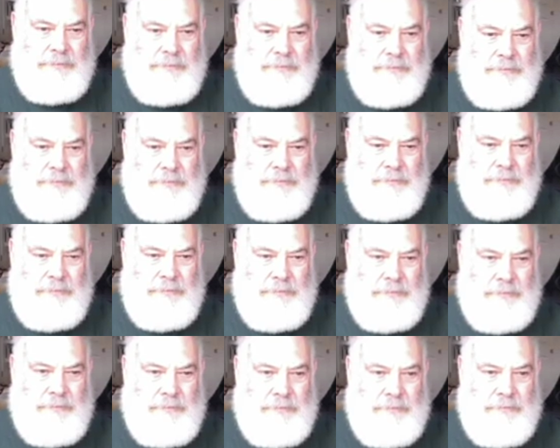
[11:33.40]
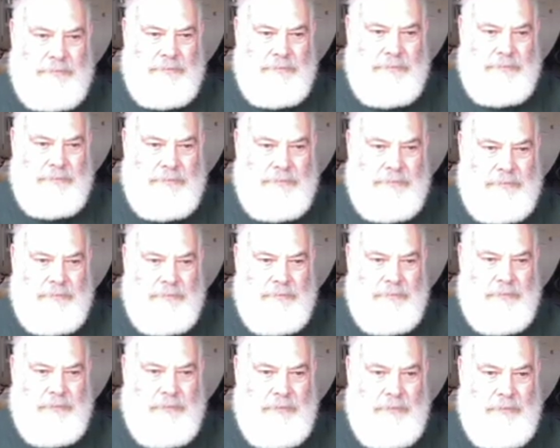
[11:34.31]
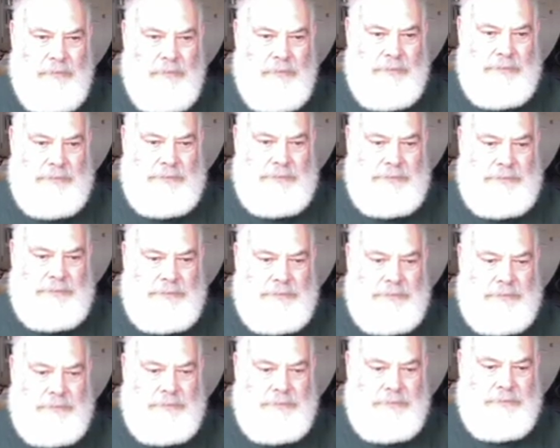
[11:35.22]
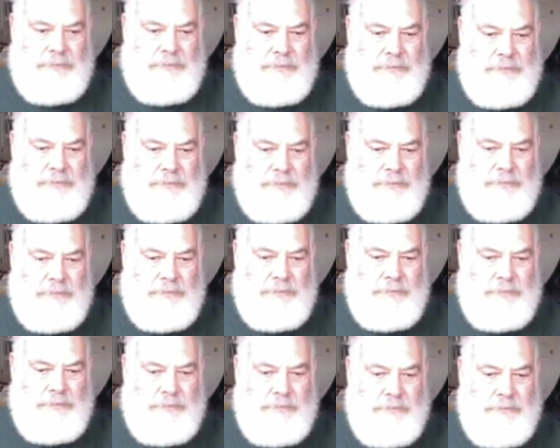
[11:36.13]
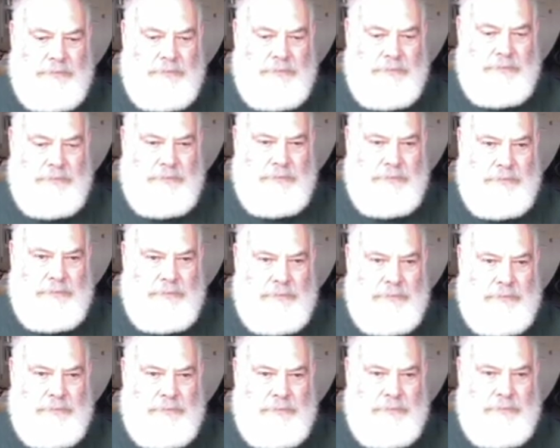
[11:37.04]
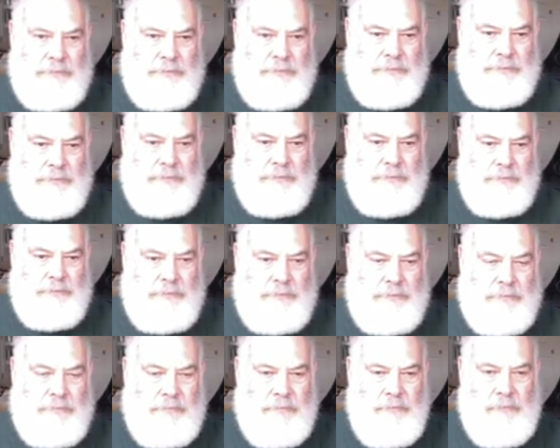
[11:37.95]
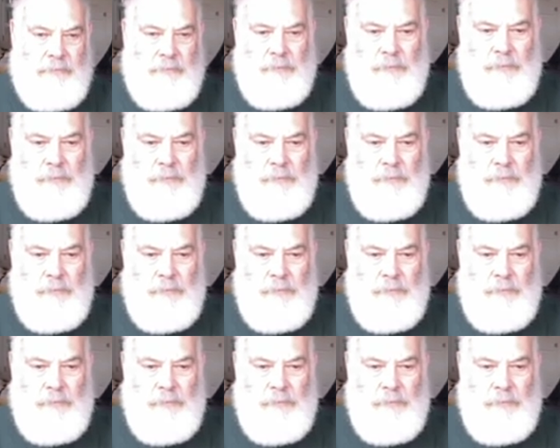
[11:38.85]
(not speaking)